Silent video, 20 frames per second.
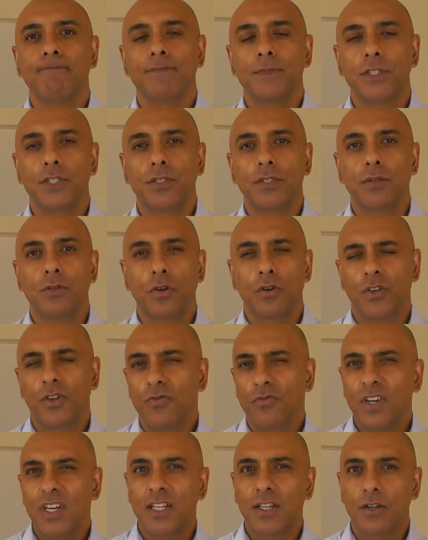
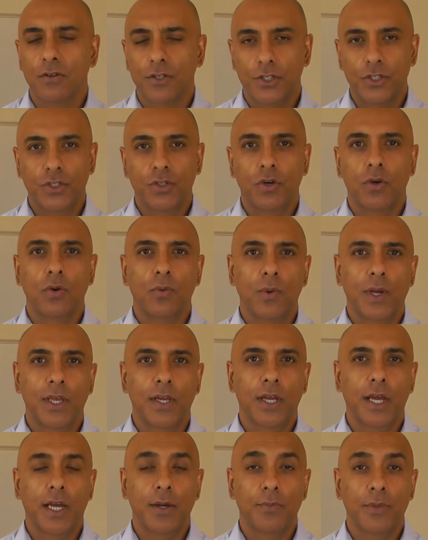You're really not sure where you're
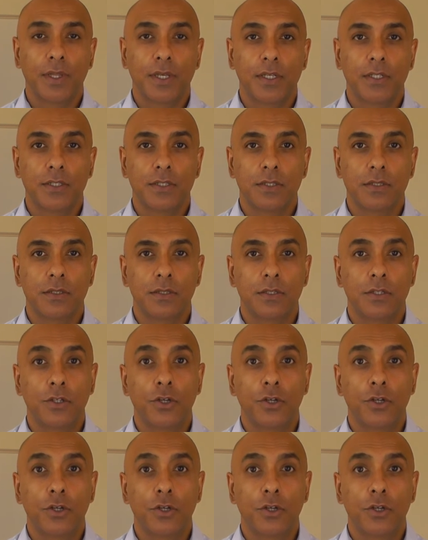going with this.